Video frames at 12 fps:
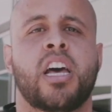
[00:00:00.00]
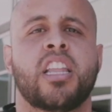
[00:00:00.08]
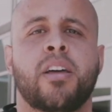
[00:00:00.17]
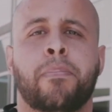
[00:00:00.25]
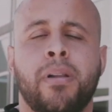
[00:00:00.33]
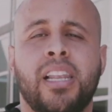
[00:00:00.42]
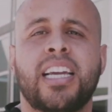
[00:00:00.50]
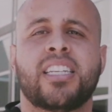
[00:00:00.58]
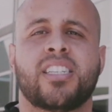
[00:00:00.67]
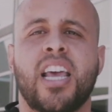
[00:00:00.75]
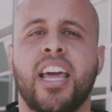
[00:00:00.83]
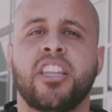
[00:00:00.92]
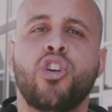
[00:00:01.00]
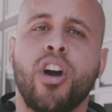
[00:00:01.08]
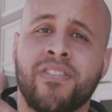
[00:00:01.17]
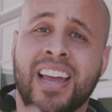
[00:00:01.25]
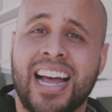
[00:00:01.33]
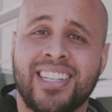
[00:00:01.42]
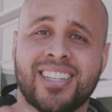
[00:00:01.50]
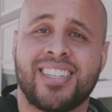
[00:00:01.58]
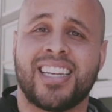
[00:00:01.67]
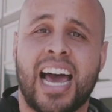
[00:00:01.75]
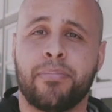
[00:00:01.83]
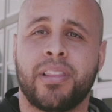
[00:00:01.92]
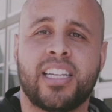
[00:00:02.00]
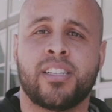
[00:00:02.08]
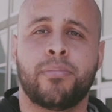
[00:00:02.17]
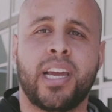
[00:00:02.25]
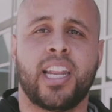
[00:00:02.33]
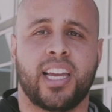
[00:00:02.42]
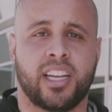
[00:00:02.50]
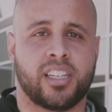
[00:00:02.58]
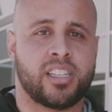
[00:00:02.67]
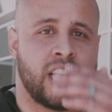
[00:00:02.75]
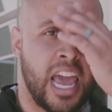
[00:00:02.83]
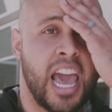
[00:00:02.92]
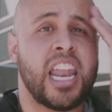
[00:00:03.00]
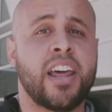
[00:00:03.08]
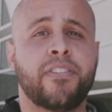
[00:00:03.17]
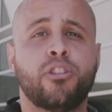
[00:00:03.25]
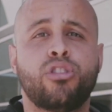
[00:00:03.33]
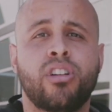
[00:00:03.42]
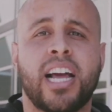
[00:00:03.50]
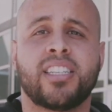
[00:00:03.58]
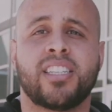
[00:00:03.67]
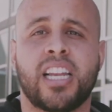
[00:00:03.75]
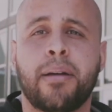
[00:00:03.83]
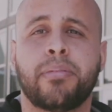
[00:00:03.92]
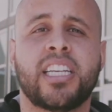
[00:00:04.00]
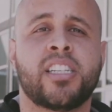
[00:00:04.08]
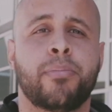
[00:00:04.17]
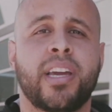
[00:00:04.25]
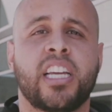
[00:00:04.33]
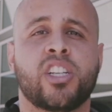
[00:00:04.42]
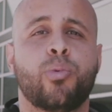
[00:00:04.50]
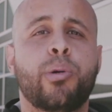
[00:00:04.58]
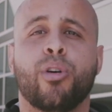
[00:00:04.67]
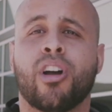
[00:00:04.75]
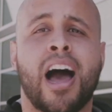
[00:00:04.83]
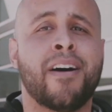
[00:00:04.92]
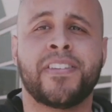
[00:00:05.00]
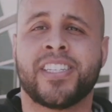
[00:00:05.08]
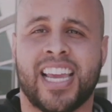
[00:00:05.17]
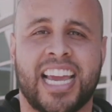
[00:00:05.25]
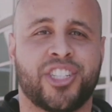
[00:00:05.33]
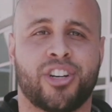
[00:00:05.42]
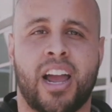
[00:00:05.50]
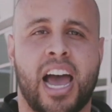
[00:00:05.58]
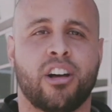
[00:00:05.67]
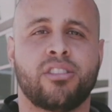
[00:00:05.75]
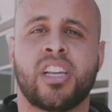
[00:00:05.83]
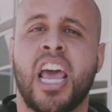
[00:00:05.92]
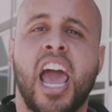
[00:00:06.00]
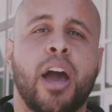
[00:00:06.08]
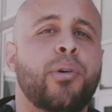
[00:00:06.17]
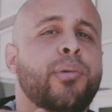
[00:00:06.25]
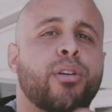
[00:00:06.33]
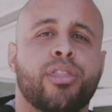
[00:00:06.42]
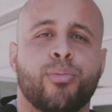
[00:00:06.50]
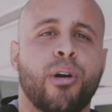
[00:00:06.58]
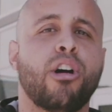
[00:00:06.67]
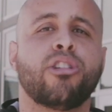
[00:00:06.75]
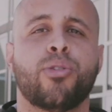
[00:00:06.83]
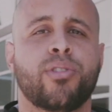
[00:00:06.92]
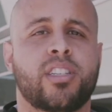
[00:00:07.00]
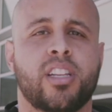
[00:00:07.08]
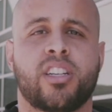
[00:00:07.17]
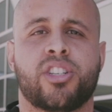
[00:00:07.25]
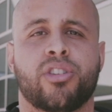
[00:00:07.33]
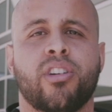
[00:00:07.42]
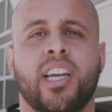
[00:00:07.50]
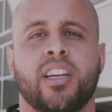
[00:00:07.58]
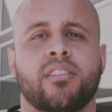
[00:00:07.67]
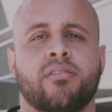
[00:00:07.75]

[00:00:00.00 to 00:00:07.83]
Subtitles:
The police said, 'You have got to stop these meetings. And if you do not stop these meetings, we will confiscate your house and we will throw you into the street.'